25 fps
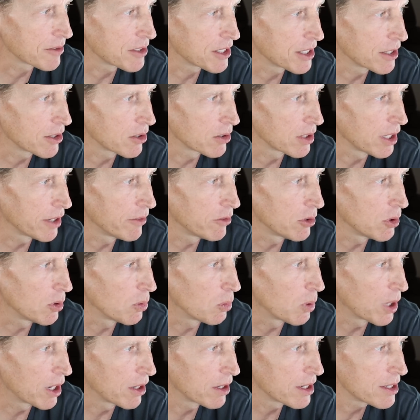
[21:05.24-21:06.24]
of senior level
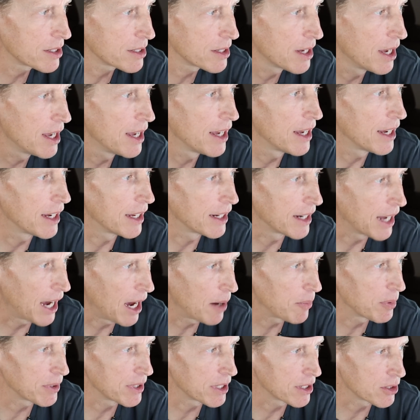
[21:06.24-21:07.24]
awareness and
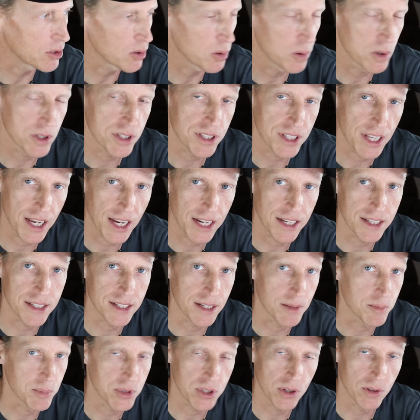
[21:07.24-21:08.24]
apathy towards the
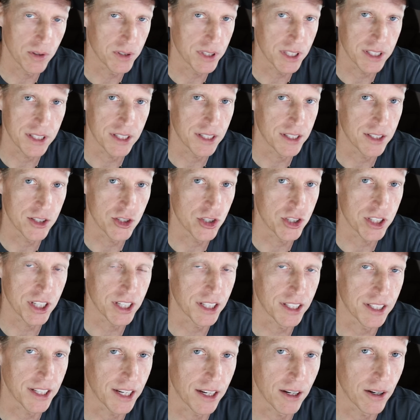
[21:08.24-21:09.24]
ATIP, so they just
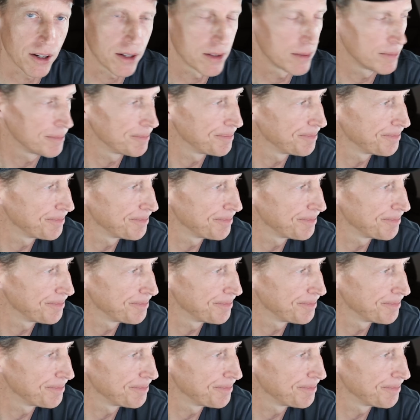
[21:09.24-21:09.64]
didn't care.